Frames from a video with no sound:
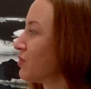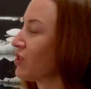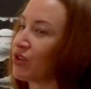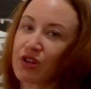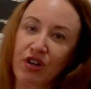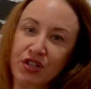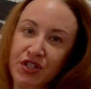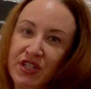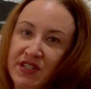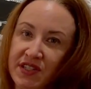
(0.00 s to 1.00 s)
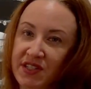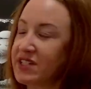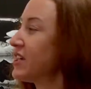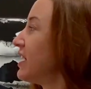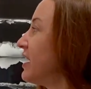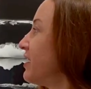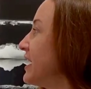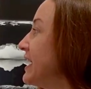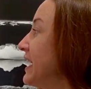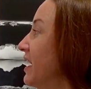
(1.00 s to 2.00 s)
were the largest
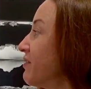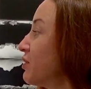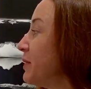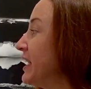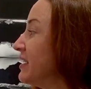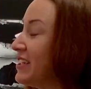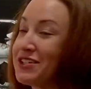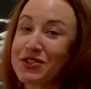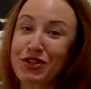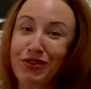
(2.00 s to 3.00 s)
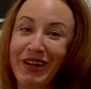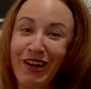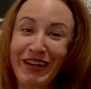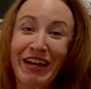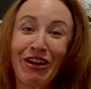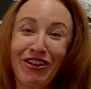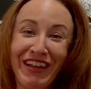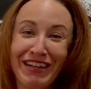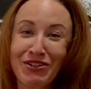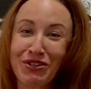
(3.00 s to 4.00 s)
he ever made in his career. Carol
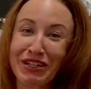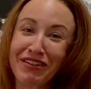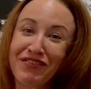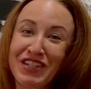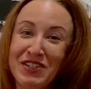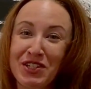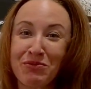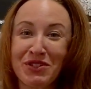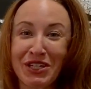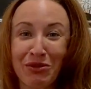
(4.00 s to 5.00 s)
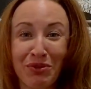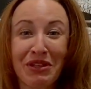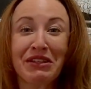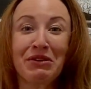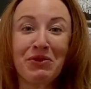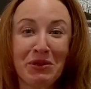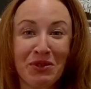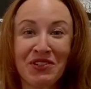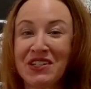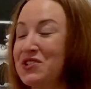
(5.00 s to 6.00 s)
actually convinced him to completely
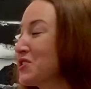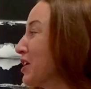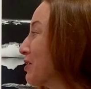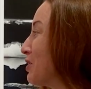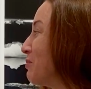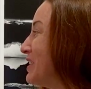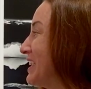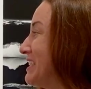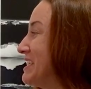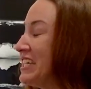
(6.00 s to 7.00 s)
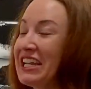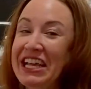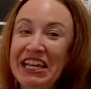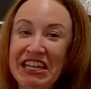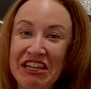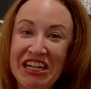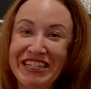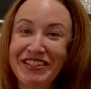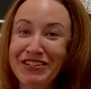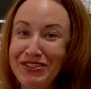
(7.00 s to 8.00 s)
rebuild his darkroom in 1989
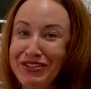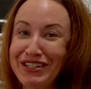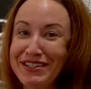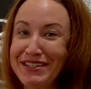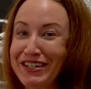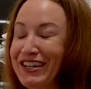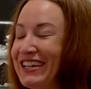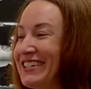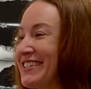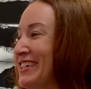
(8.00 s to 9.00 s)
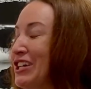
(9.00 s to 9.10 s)
to do this series.